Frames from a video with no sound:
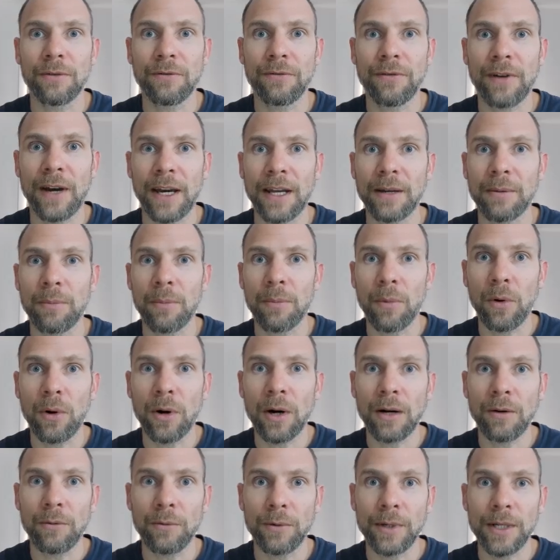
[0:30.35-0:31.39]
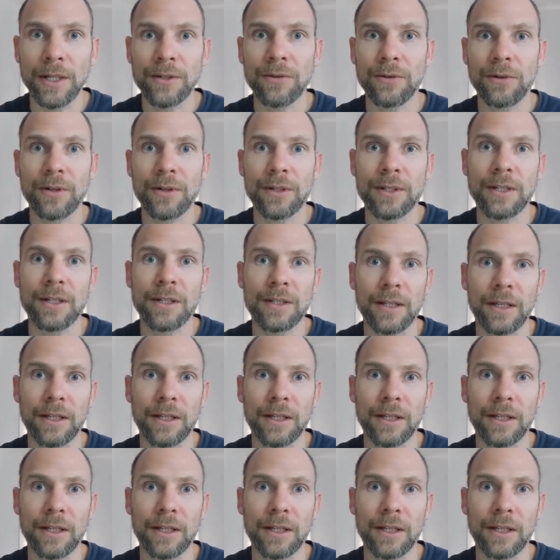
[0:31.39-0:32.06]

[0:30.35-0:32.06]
find more resources,